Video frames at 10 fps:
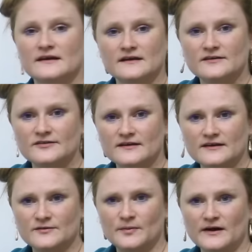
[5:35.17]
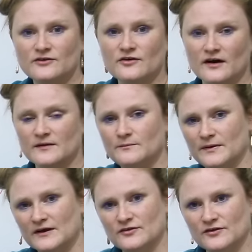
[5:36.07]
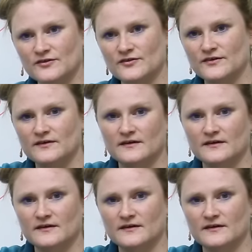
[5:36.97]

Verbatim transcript: things is by drawing pictures